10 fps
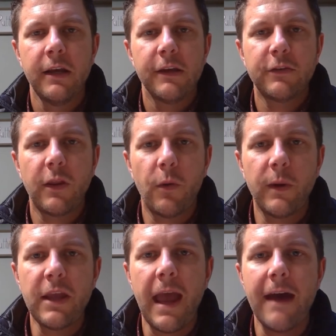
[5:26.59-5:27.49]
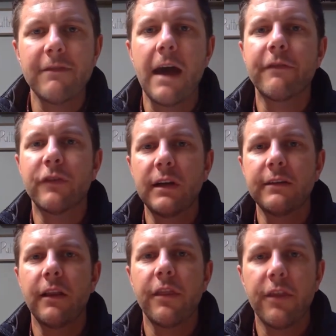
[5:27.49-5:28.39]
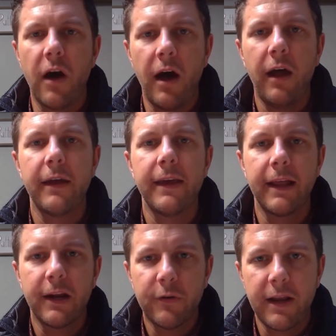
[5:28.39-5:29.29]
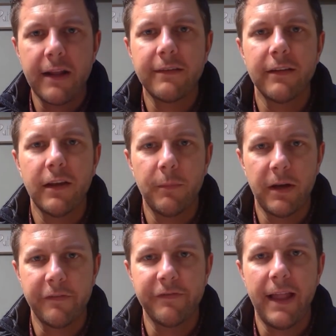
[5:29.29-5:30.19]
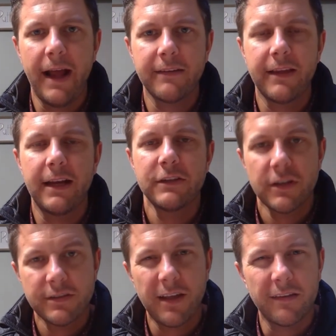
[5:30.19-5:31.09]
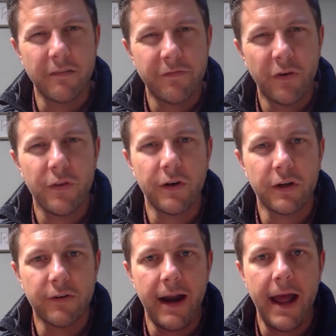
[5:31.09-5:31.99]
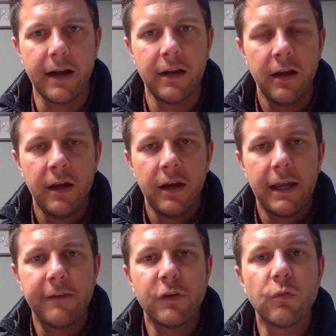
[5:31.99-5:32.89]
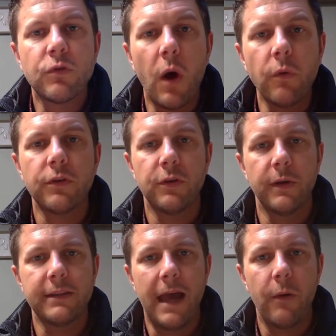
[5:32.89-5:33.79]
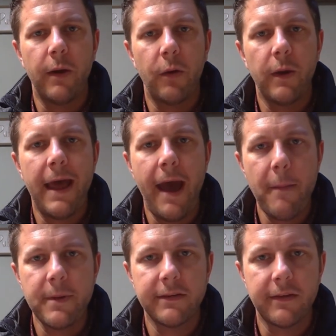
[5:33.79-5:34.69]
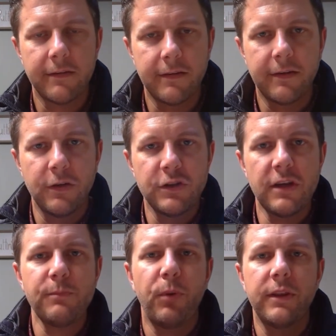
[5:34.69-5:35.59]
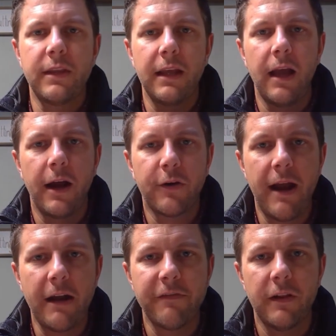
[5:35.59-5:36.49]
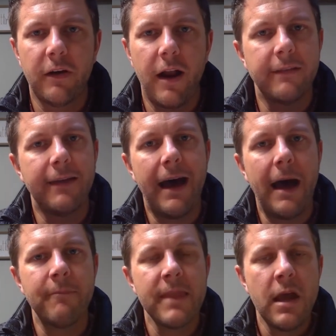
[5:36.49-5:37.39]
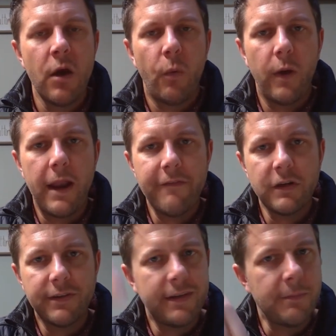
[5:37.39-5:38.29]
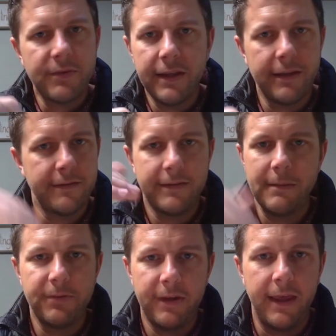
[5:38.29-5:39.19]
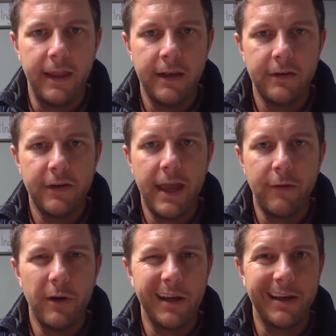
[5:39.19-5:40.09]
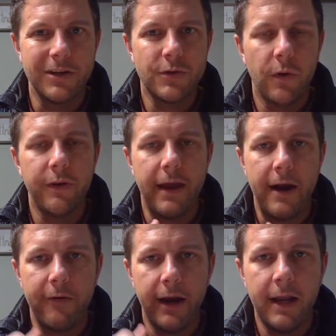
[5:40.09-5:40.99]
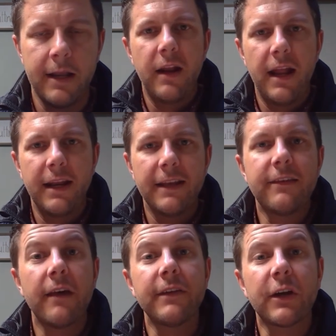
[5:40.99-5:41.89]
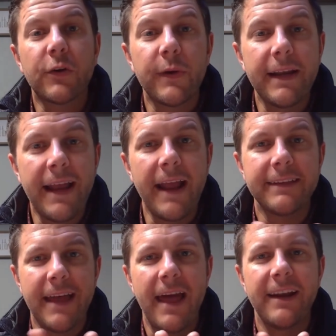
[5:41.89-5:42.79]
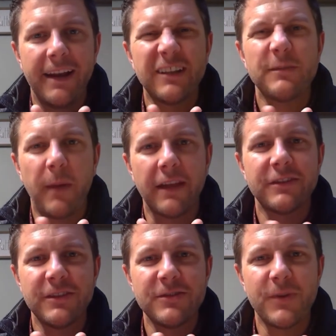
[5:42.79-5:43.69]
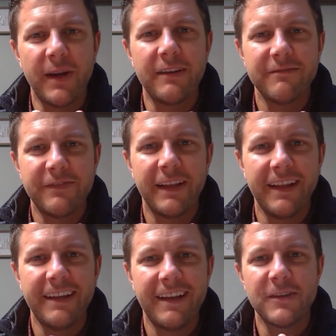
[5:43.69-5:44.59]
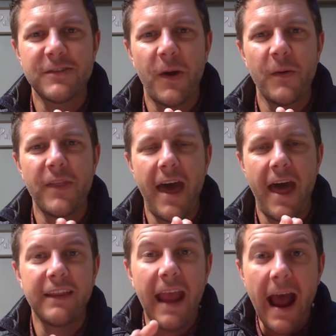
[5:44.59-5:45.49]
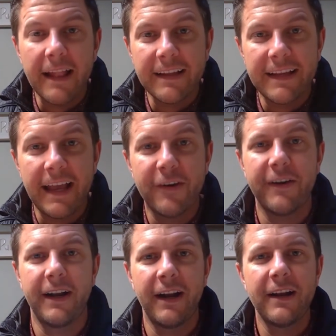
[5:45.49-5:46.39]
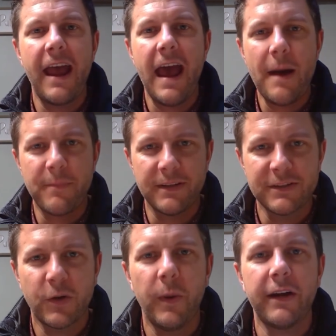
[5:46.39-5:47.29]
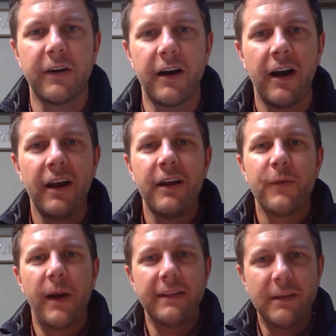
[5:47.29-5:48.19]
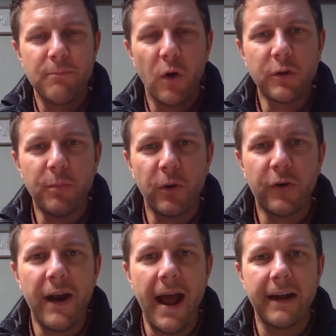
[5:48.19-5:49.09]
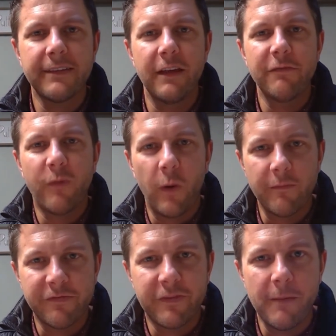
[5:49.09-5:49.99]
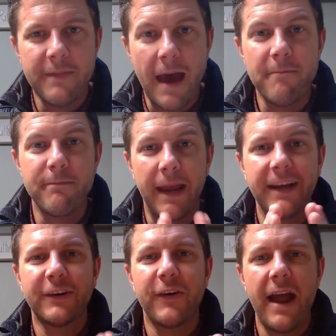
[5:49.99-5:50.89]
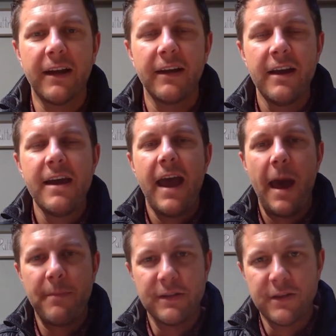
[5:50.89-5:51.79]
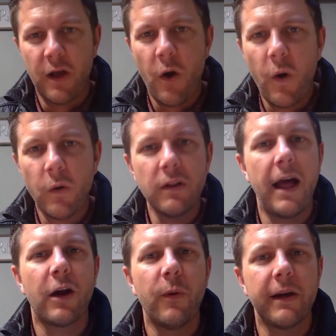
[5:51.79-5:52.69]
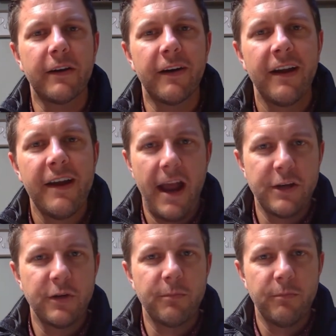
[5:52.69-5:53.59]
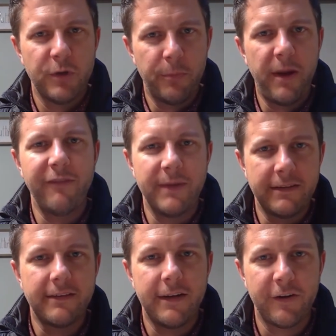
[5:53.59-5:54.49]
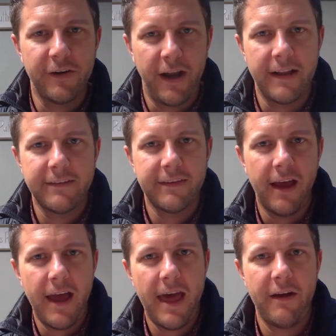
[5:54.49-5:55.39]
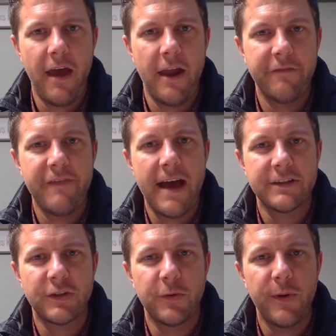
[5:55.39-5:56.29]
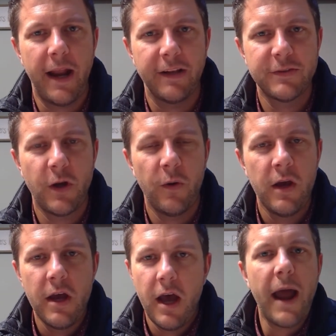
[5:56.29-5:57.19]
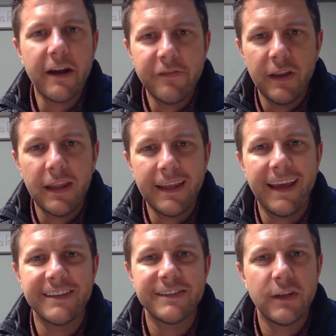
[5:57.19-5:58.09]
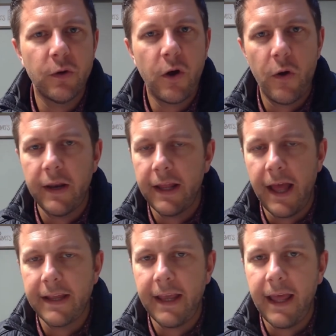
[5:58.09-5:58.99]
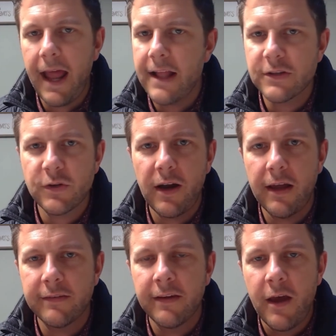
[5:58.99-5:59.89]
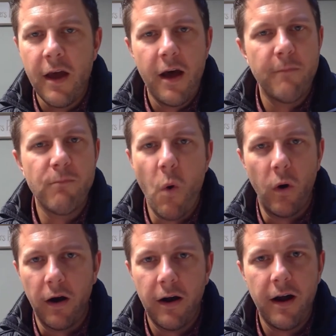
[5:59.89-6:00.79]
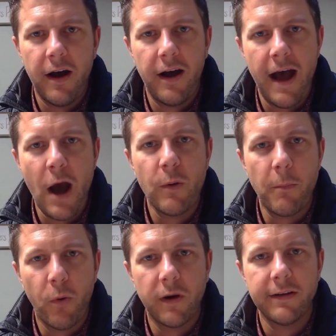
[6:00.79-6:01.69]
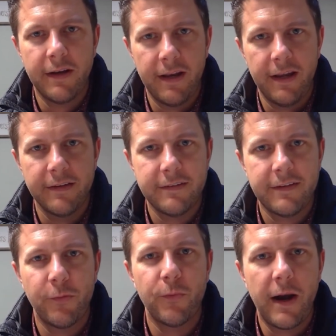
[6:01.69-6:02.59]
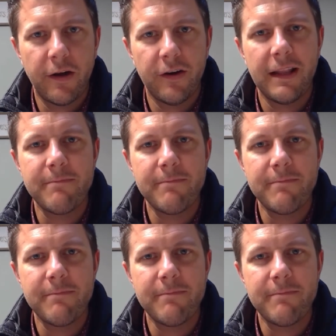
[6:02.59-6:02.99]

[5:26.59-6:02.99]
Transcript: so that when you have that freeze and thaw, it creates a little bit of flex and it just doesn't further crack. If you don't do it that way, what happens is you just put the crack filler on top. Whatever seeps in, seeps in. You can't really control that, right? And it doesn't create that expansion joint feeling so that the alligatoring happens quicker, right? The multiple cracks that form from that main crack happens a whole lot quicker and your pavement deteriorates at a faster rate. So crack filling and seal coating, I cannot stress more how important it is to regularly